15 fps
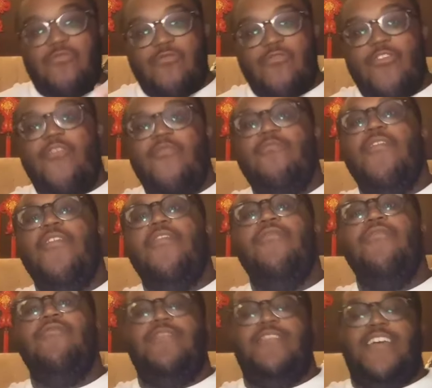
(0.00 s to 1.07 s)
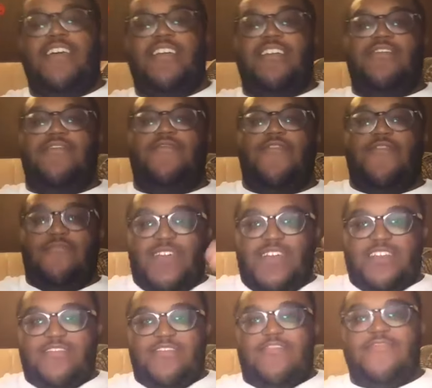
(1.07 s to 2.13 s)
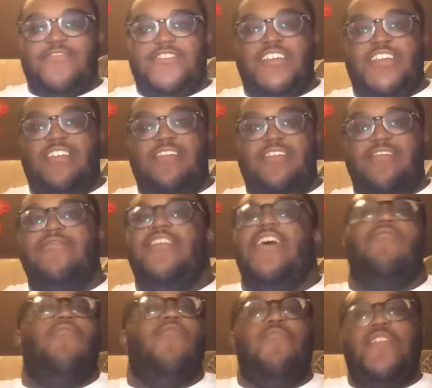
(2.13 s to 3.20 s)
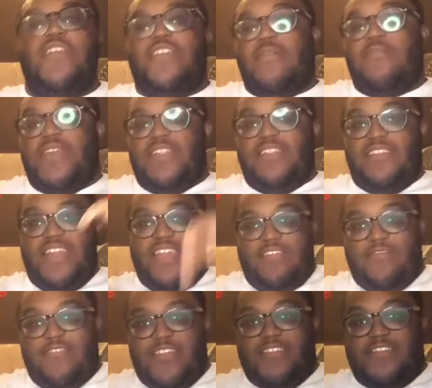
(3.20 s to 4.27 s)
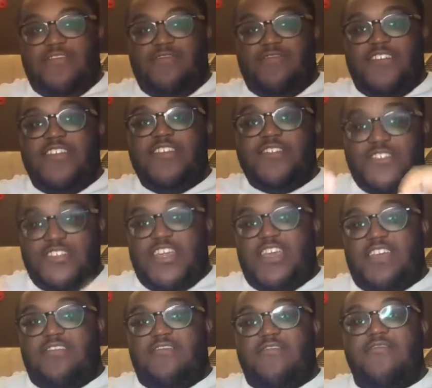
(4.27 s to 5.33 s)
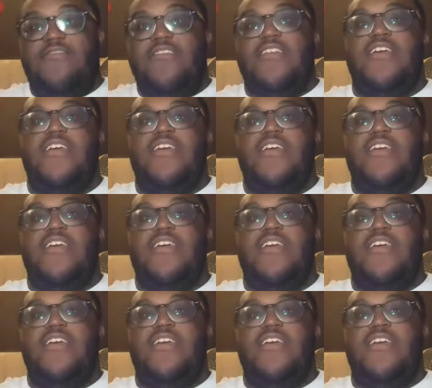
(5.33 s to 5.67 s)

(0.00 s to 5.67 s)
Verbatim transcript: promo that is for my third channel that will be coming later into this channel,